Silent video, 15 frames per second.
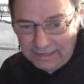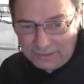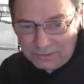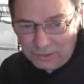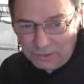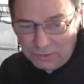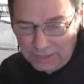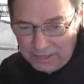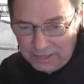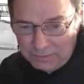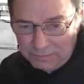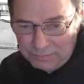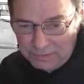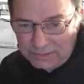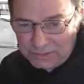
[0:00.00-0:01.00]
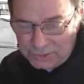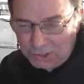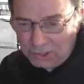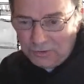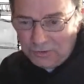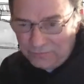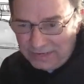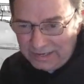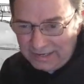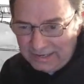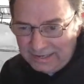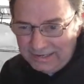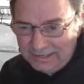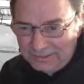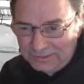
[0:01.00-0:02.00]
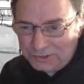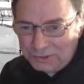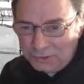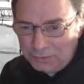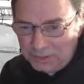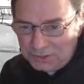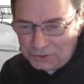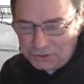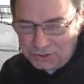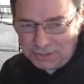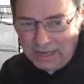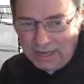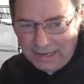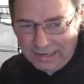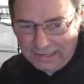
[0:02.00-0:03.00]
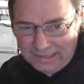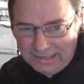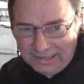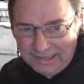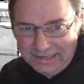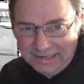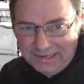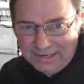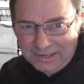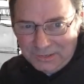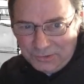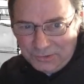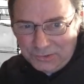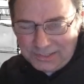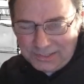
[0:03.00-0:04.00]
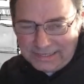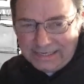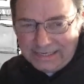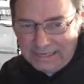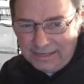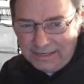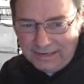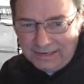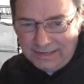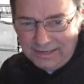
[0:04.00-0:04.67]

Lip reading: So they would be serving Jewish style cuisine,